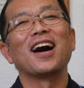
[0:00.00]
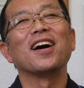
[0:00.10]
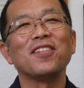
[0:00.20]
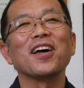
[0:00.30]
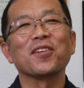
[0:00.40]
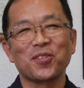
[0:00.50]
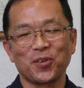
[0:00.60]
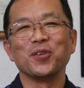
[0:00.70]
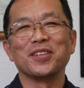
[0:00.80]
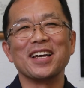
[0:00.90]
I'd like
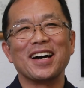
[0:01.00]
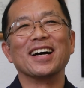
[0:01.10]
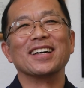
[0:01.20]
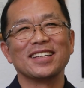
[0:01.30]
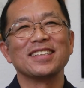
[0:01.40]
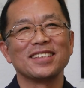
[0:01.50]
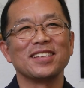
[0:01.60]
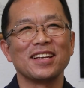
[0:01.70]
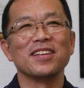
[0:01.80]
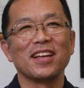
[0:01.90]
to. Yeah,
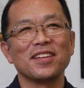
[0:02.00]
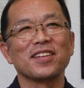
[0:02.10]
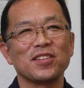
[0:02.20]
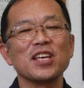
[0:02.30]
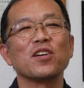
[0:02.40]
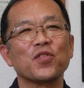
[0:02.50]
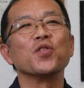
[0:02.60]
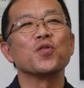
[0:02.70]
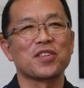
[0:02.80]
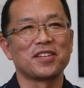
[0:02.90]
in, in, the near
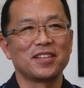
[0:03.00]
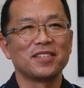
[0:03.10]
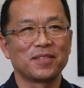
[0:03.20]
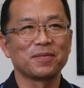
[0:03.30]
future.